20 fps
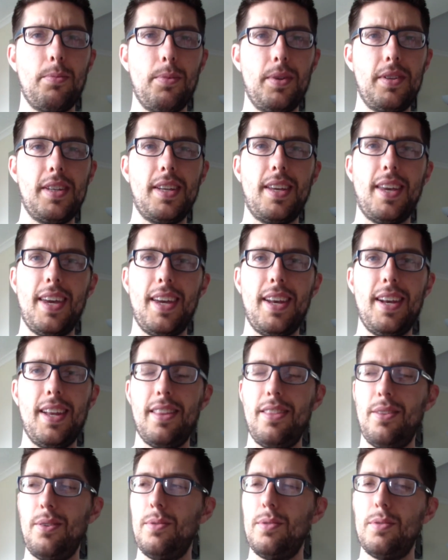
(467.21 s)
which again
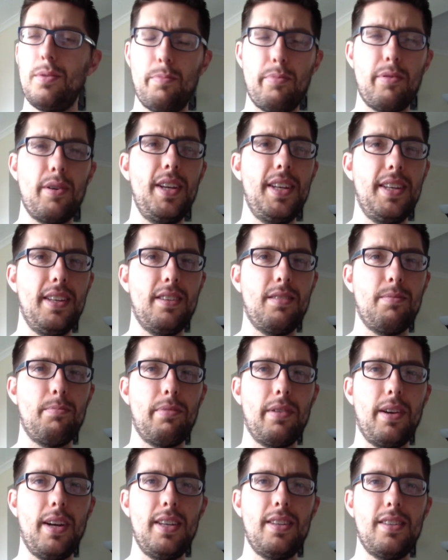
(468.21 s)
I thought was a pretty
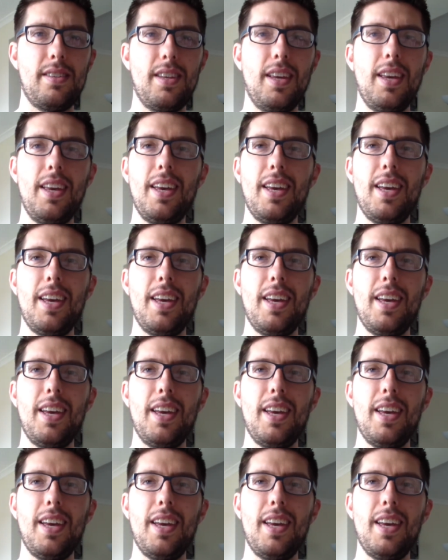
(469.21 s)
decent price.